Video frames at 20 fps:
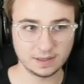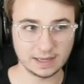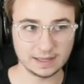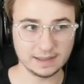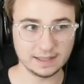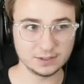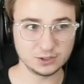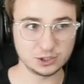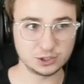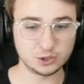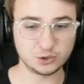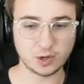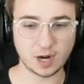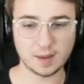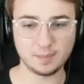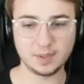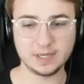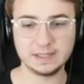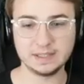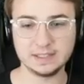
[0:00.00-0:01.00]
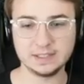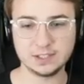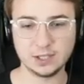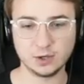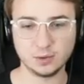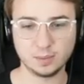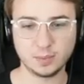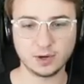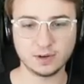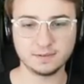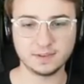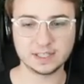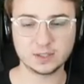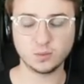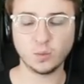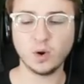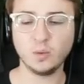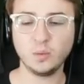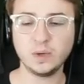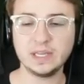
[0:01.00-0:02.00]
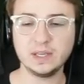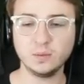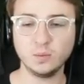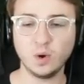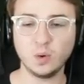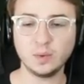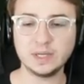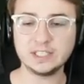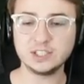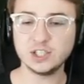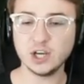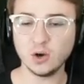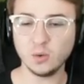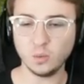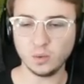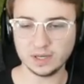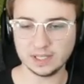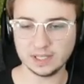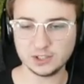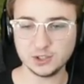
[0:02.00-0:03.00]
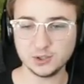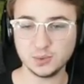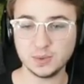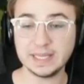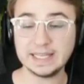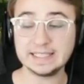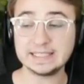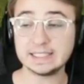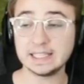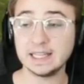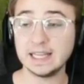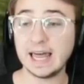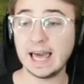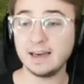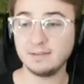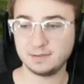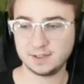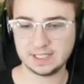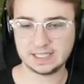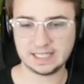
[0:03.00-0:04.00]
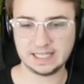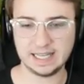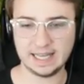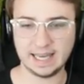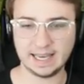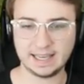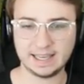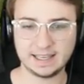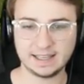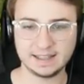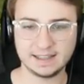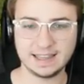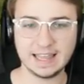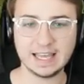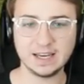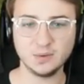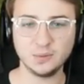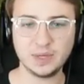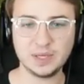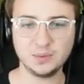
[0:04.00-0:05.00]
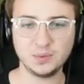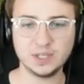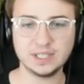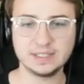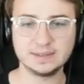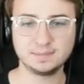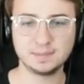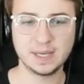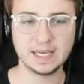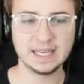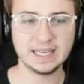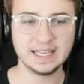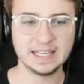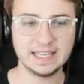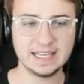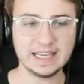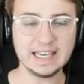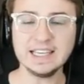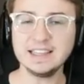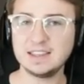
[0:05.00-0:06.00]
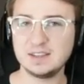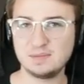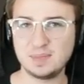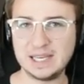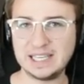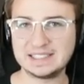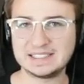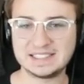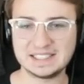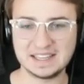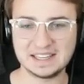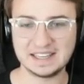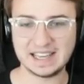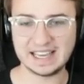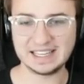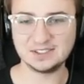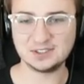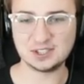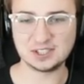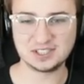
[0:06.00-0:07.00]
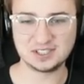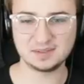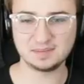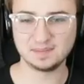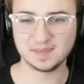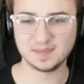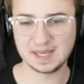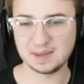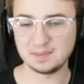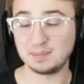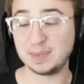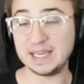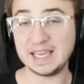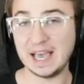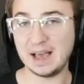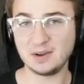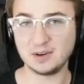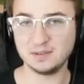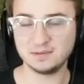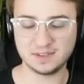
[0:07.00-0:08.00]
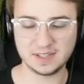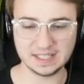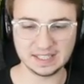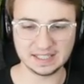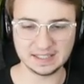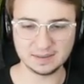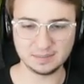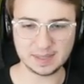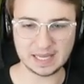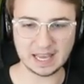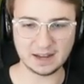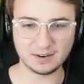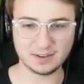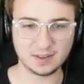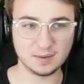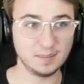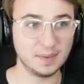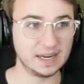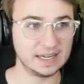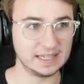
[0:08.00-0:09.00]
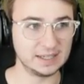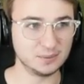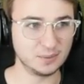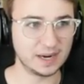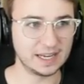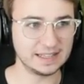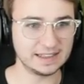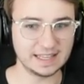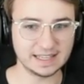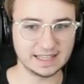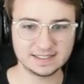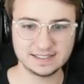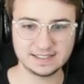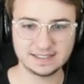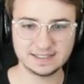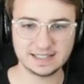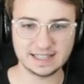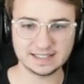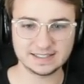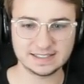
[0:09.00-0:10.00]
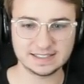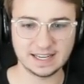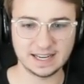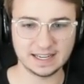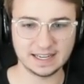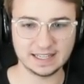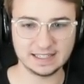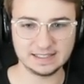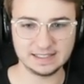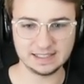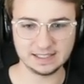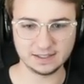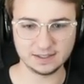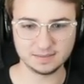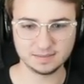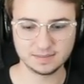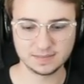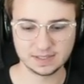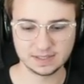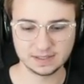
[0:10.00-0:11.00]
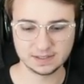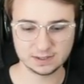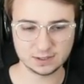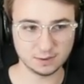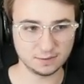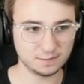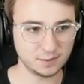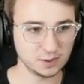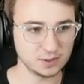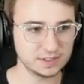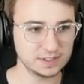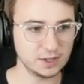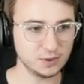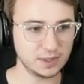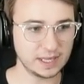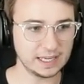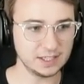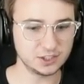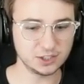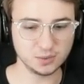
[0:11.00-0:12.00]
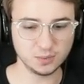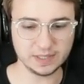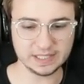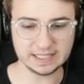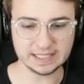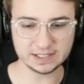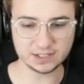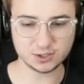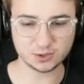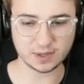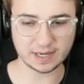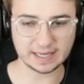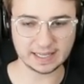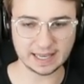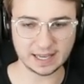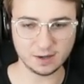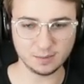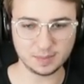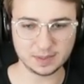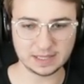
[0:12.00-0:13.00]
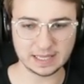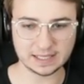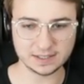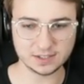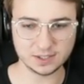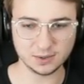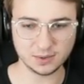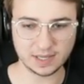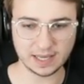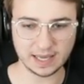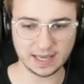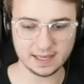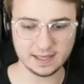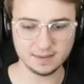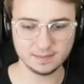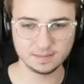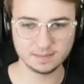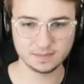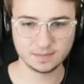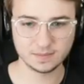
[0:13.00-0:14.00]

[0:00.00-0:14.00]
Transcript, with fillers: And then just drop it in the zone. Perfect. What we what we don't want to do is left click. Then we would eat the pizza and just be out of the be out of the money, right? That's that's not ideal. So first location we did strike out, but that's okay.